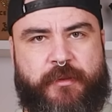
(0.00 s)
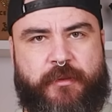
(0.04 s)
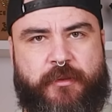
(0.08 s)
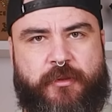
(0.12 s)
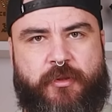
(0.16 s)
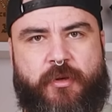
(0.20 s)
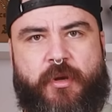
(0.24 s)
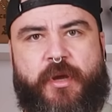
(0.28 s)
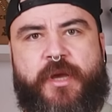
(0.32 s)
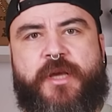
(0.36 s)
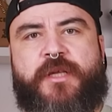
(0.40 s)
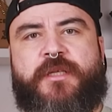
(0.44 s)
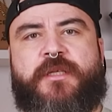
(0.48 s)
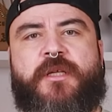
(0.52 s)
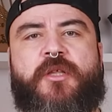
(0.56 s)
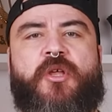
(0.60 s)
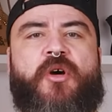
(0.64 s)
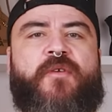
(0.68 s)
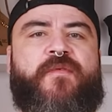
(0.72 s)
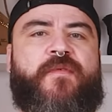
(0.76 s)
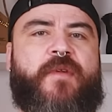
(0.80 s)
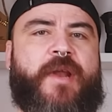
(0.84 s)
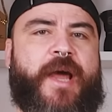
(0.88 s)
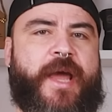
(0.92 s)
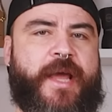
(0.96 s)
So instead
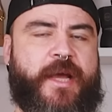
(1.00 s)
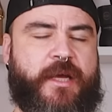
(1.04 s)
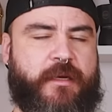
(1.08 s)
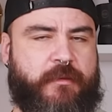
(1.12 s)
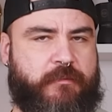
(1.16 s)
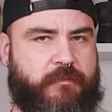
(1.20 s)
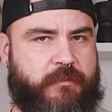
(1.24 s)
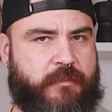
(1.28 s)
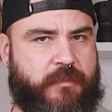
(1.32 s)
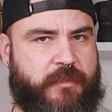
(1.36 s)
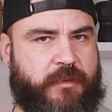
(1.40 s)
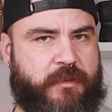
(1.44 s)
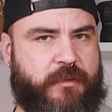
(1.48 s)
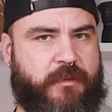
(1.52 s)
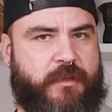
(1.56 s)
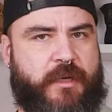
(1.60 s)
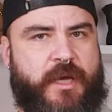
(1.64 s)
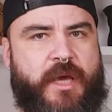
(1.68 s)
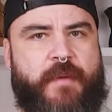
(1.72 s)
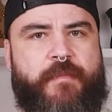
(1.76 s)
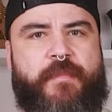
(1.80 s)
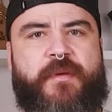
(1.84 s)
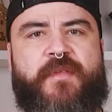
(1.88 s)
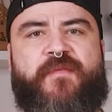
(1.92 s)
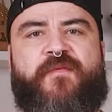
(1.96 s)
of like
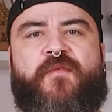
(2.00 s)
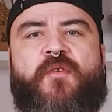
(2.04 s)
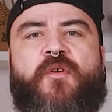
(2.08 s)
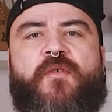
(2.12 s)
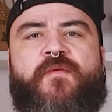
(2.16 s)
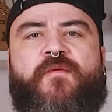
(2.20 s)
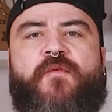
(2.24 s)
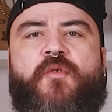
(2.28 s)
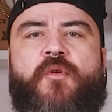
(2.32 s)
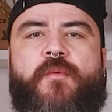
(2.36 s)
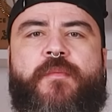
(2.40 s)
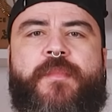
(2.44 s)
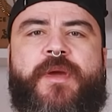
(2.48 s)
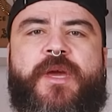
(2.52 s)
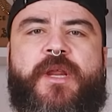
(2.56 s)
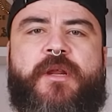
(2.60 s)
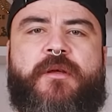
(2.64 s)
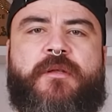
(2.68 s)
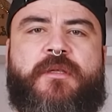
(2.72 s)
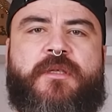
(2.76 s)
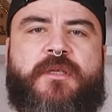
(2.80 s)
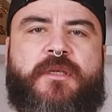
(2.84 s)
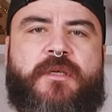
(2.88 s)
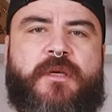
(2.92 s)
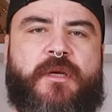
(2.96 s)
keeping for 4
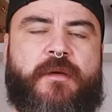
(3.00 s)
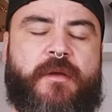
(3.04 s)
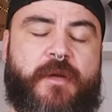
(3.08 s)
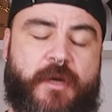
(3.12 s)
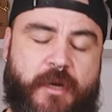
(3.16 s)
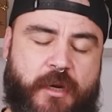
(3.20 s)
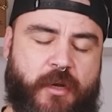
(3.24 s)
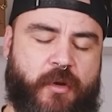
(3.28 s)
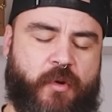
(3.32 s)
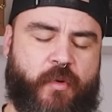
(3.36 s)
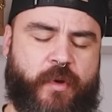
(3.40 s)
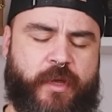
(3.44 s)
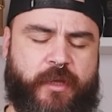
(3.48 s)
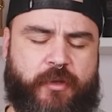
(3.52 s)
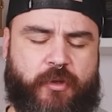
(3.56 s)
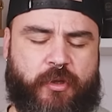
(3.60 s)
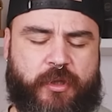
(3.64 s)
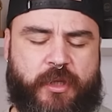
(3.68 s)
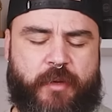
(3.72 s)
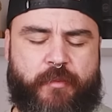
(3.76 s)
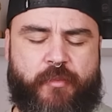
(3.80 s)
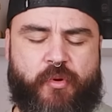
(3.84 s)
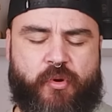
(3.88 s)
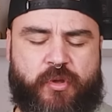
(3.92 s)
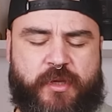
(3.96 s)
minutes, we have
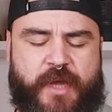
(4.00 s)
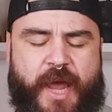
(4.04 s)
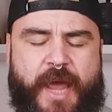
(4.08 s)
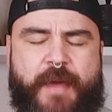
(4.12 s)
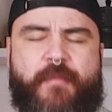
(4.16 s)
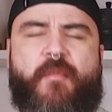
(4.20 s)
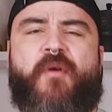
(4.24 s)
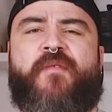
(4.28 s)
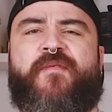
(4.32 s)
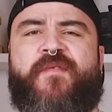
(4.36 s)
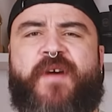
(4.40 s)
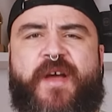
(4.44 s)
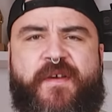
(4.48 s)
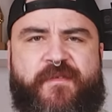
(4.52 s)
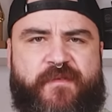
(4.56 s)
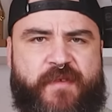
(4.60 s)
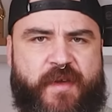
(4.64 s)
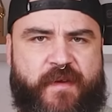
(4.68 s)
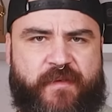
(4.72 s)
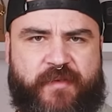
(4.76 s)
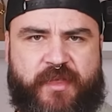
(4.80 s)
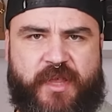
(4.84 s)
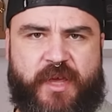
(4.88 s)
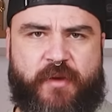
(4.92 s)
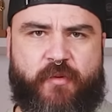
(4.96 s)
total brew time of
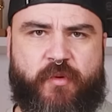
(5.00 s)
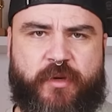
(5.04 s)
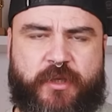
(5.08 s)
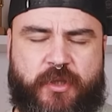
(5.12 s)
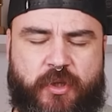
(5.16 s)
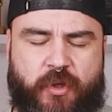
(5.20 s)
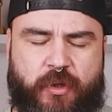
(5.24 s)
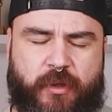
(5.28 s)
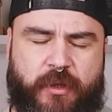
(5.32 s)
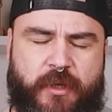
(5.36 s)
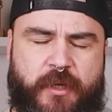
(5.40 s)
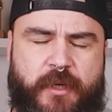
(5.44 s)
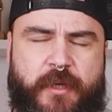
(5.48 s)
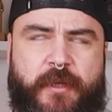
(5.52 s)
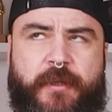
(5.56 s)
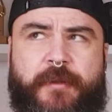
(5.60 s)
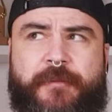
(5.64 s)
550. We saw